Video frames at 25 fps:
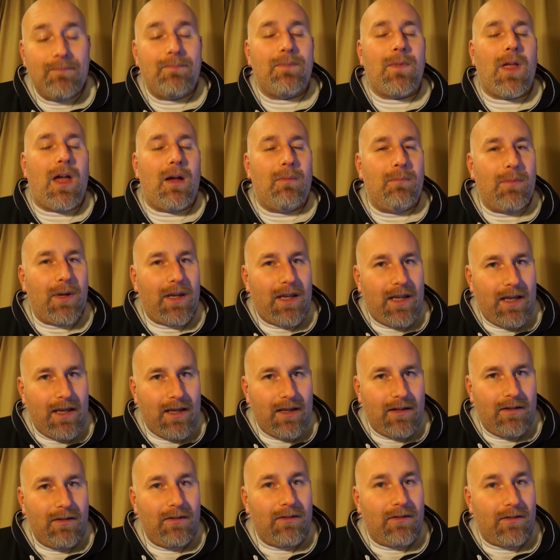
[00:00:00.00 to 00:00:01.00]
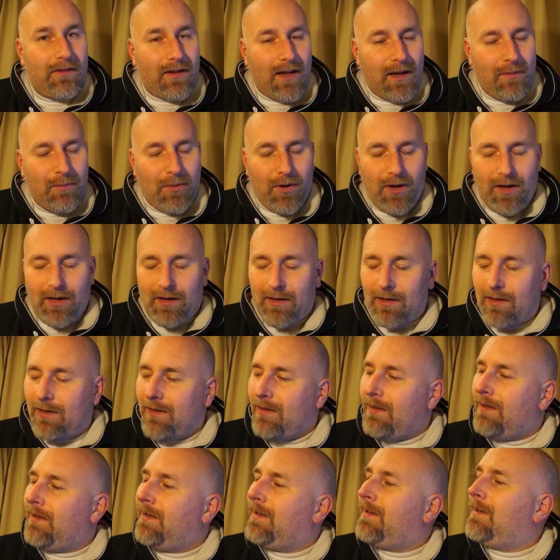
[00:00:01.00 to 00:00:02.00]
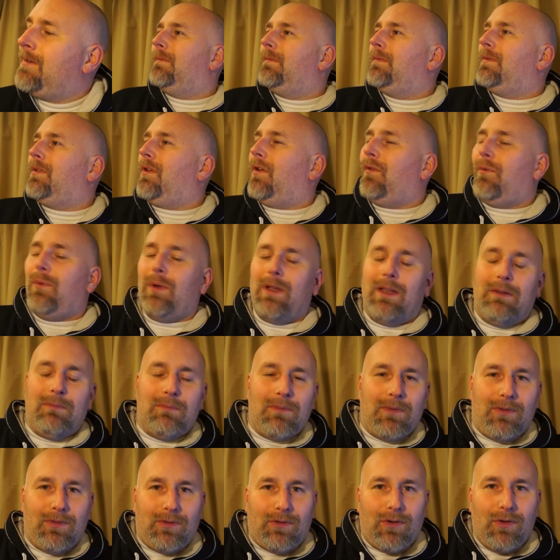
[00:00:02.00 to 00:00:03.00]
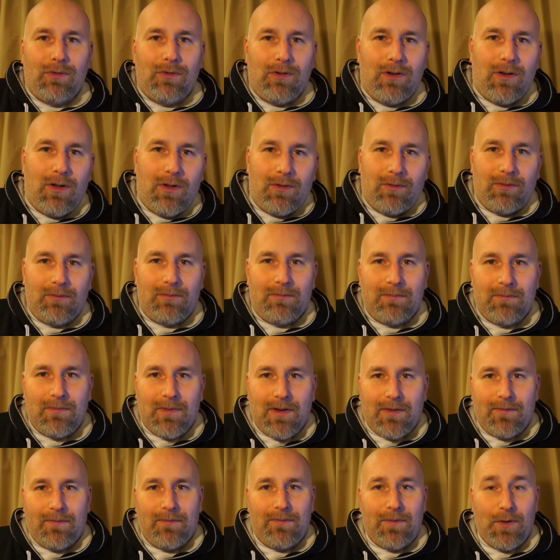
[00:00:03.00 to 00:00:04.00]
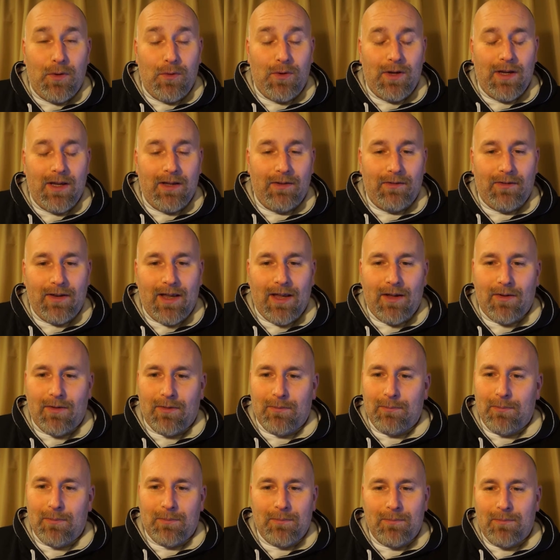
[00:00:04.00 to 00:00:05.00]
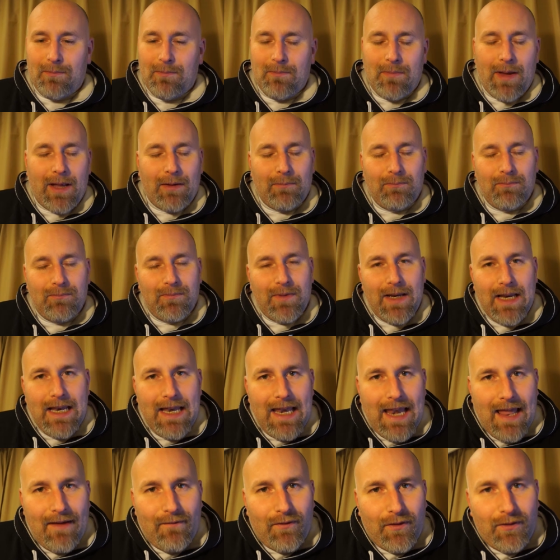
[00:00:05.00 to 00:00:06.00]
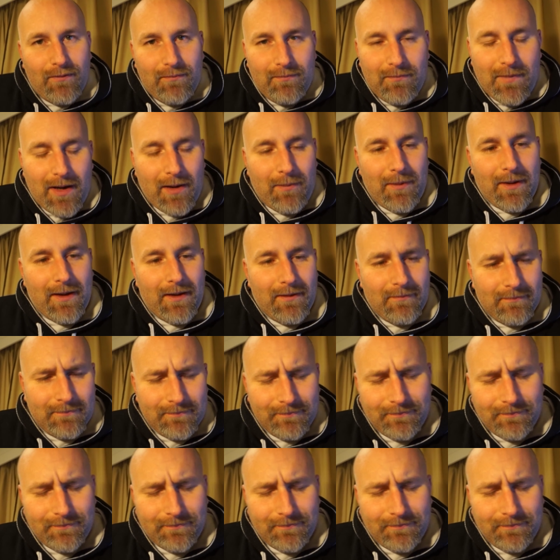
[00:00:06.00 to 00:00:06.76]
Humber Keel Daybreak. So if we scoot along a few years now, I'm about 11 maybe,